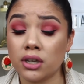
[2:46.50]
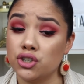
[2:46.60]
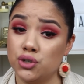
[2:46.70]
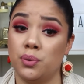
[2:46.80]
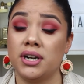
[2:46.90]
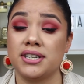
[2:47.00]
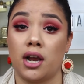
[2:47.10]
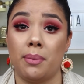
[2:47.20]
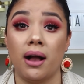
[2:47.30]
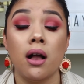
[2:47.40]
just want to
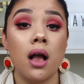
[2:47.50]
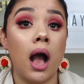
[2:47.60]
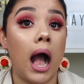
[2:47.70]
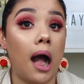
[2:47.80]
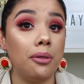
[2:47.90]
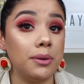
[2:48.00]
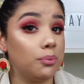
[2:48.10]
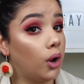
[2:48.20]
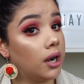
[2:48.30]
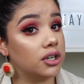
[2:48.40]
talk about how the
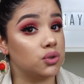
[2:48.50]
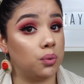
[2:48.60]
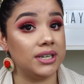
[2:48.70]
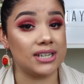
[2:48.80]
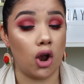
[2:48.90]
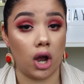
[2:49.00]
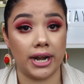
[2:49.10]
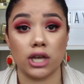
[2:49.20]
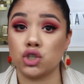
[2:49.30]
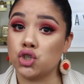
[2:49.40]
products went
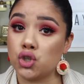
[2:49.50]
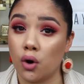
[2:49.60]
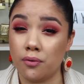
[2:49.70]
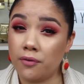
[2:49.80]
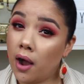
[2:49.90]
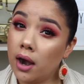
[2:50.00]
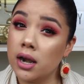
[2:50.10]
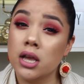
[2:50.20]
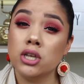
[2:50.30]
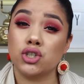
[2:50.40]
on so
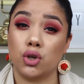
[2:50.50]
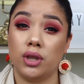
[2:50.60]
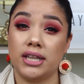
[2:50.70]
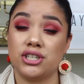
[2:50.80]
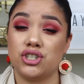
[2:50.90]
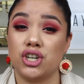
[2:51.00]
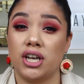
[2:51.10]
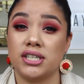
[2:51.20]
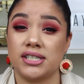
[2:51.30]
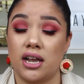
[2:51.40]
far. So let's
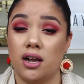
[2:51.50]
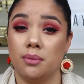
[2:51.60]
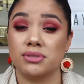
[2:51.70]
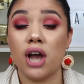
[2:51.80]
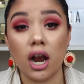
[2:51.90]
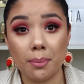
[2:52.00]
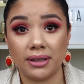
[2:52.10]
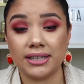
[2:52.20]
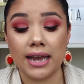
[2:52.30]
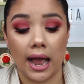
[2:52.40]
just talk
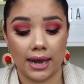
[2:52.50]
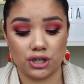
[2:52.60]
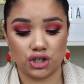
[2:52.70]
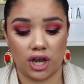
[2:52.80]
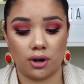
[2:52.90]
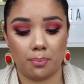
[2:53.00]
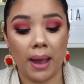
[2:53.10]
about the eyeshadow